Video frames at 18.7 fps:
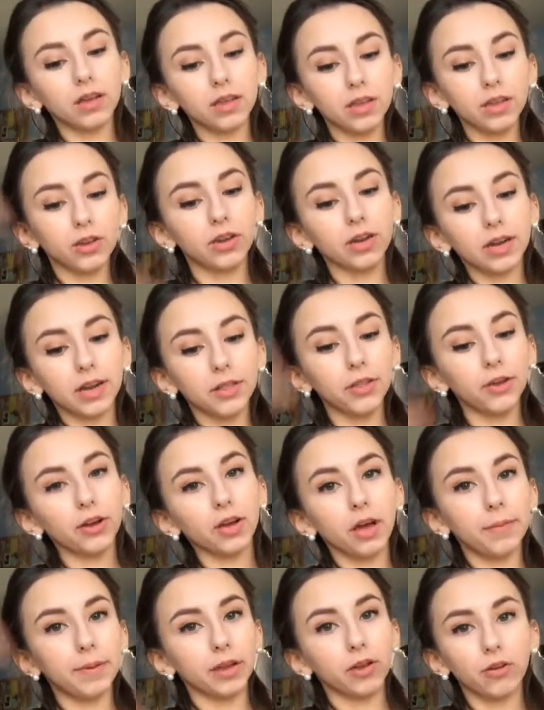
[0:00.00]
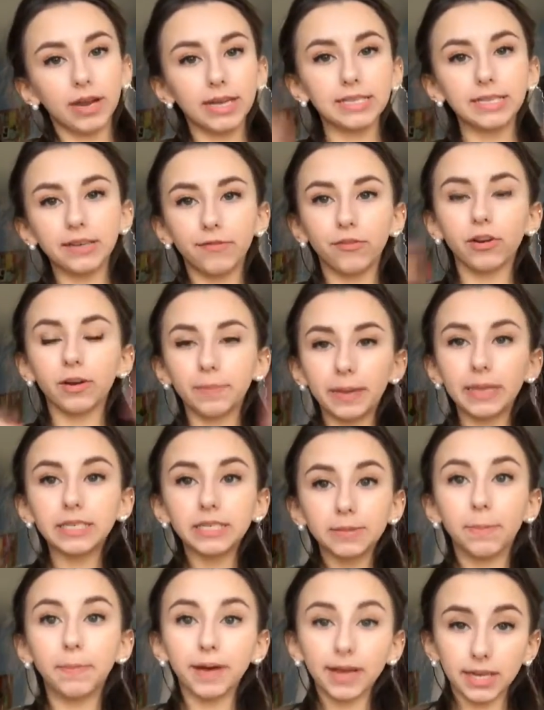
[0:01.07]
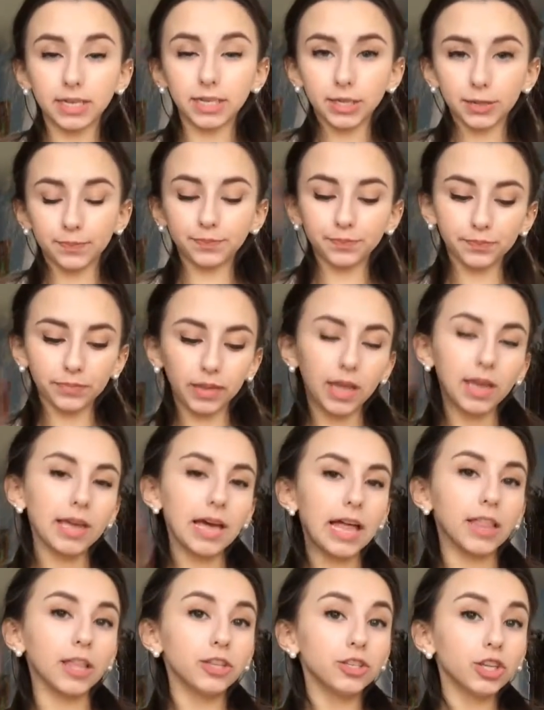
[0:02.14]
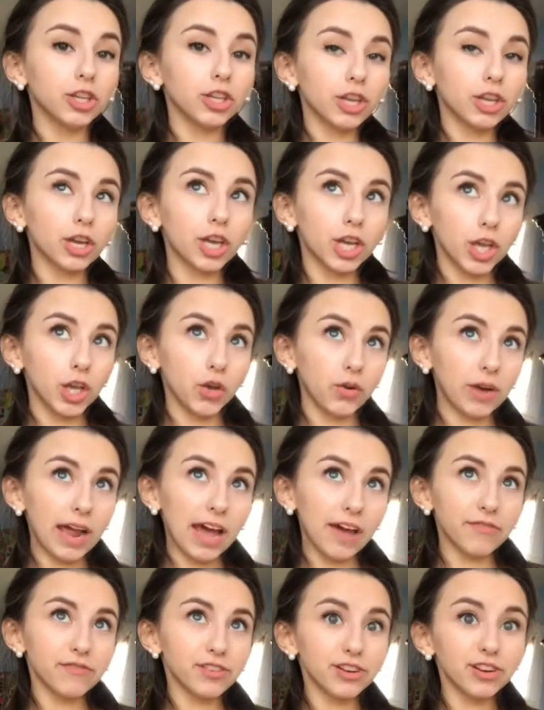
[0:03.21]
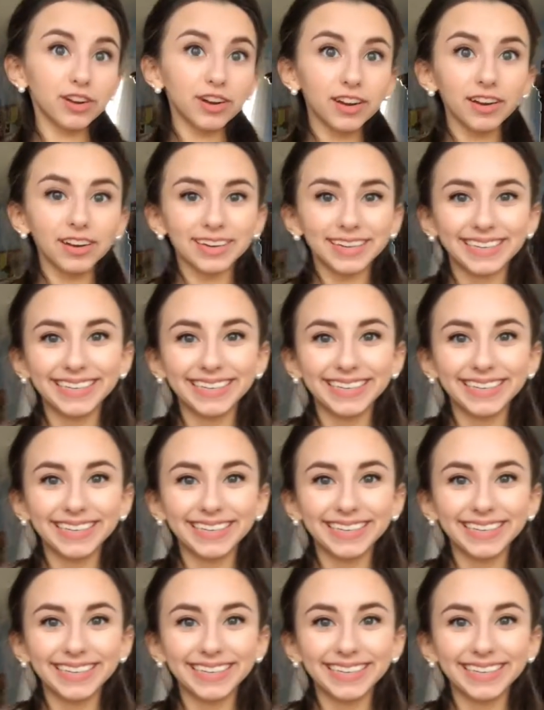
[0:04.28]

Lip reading: You're gonna look a bit crazy for a bit, but at least you'll look cute after.